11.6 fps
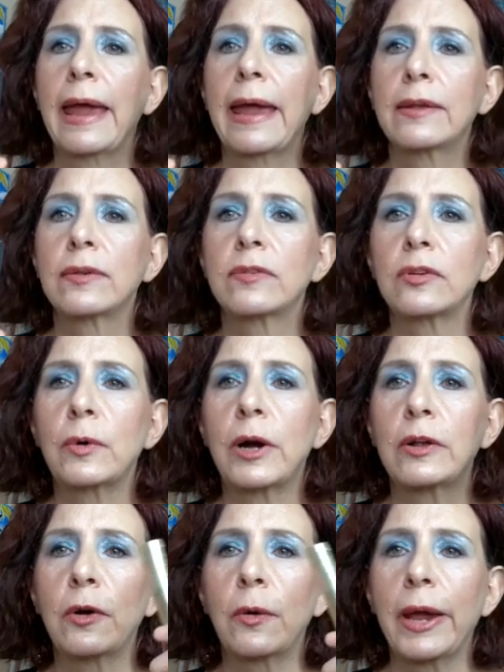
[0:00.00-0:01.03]
And so
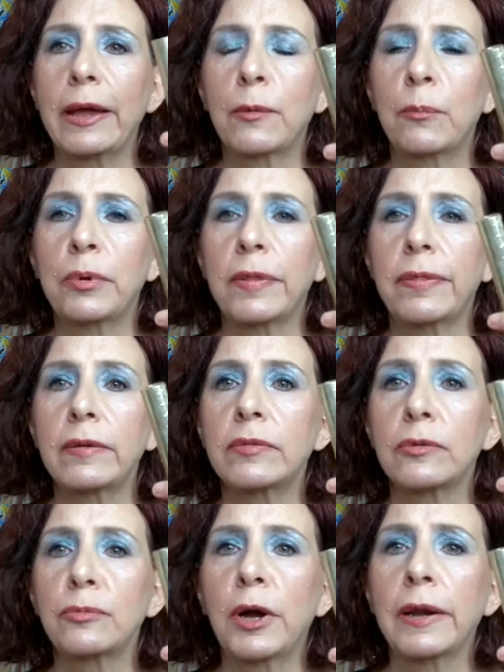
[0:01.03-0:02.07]
I'll go ahead and put
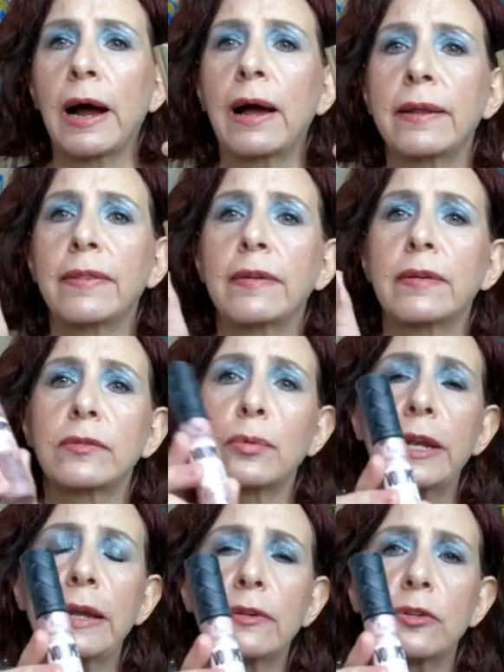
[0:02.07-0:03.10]
this one on. This
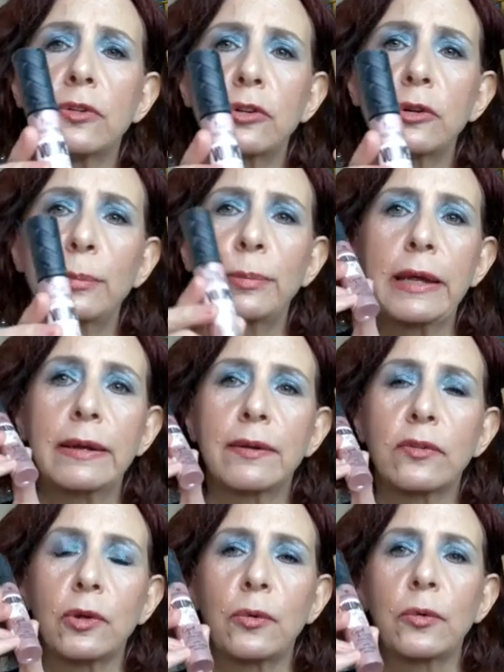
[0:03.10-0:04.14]
one is tubing,
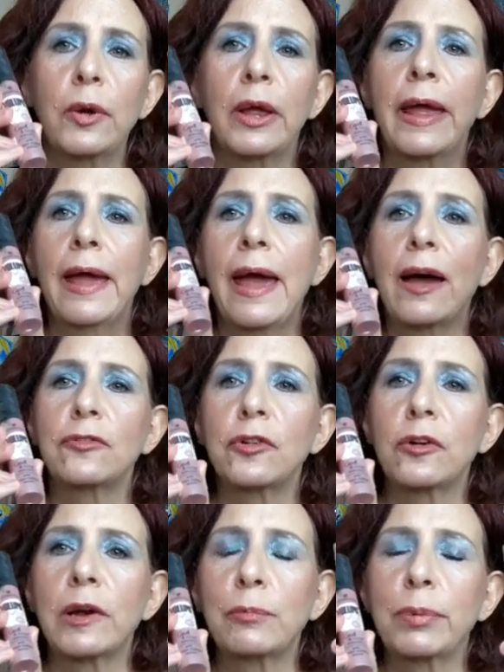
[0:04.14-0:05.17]
so
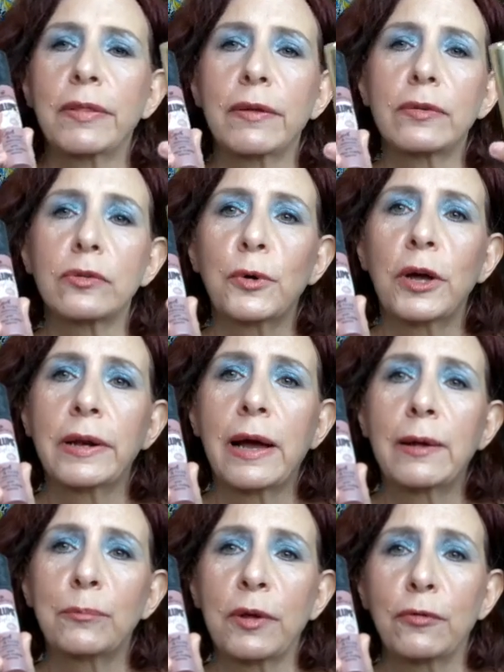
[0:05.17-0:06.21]
after I put this one
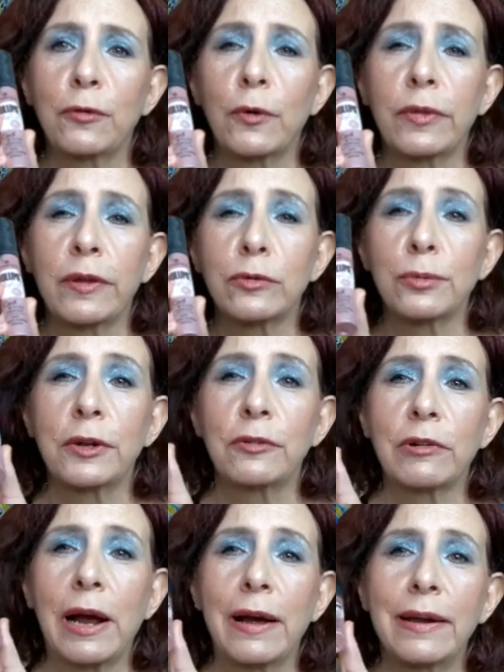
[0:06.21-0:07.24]
on, before this one
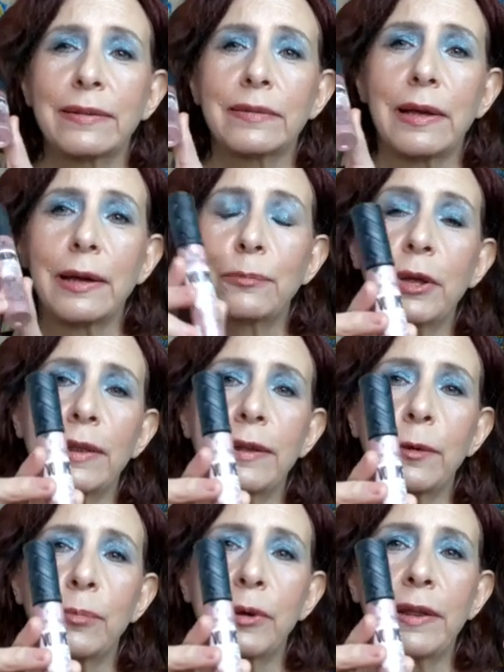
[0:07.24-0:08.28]
dries, I put a
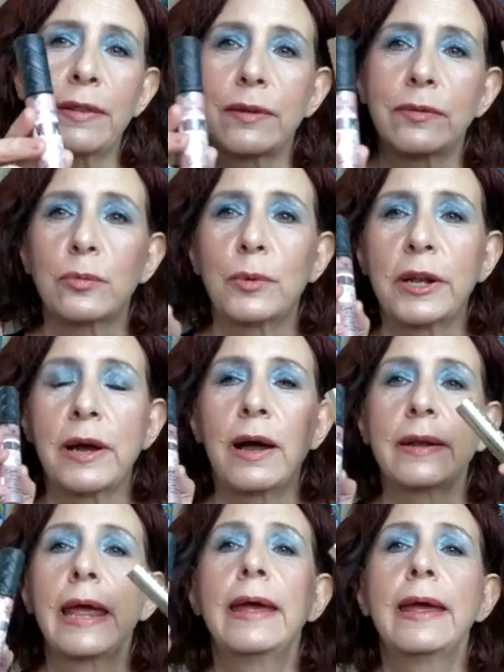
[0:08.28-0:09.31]
little bit of this one
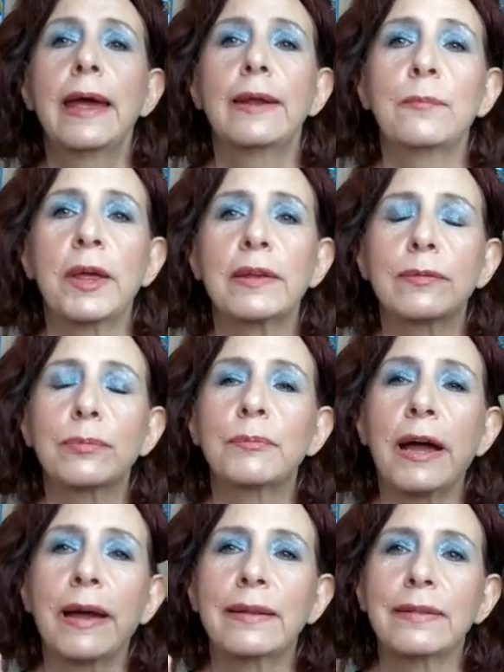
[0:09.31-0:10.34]
on, and it makes
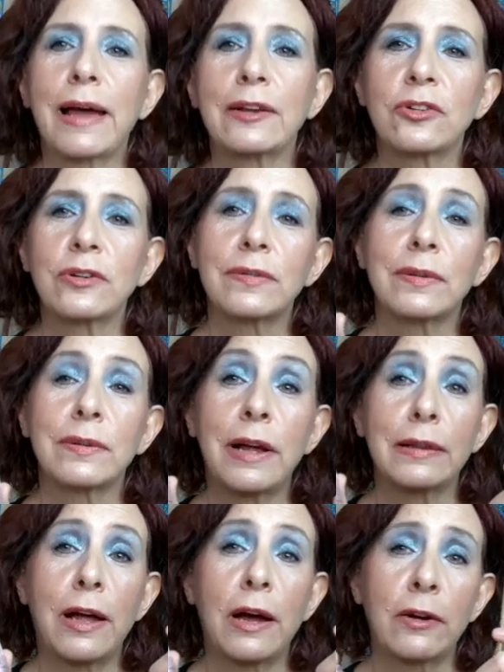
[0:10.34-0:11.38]
my lashes a
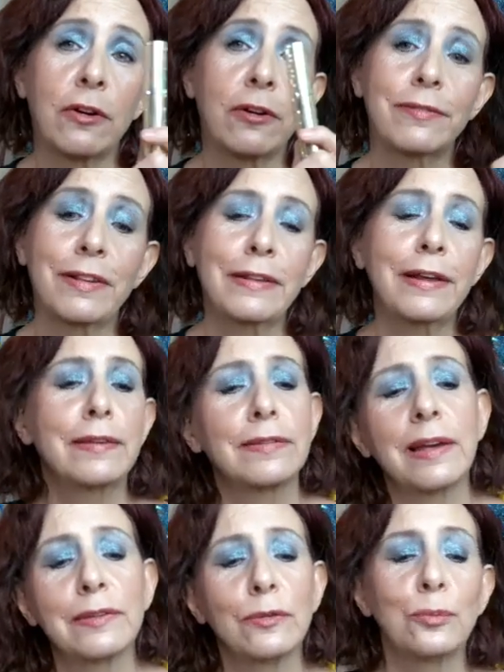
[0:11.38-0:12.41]
lot longer. At least
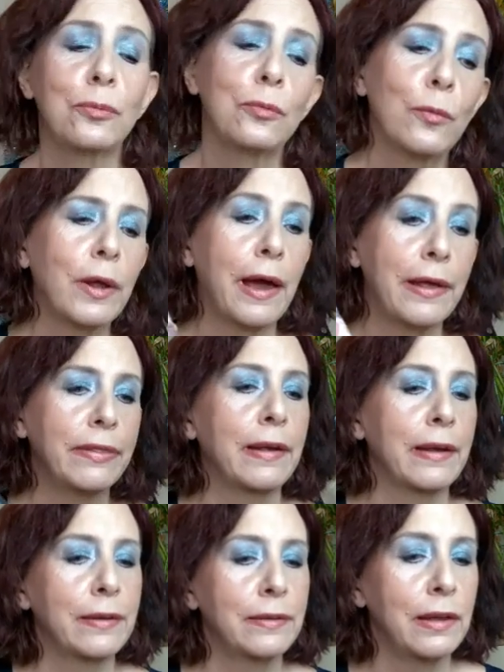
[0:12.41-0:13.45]
that's what I
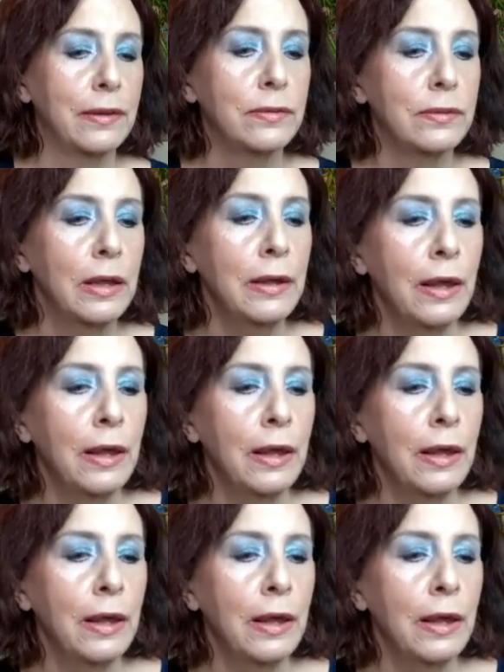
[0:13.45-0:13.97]
think it does.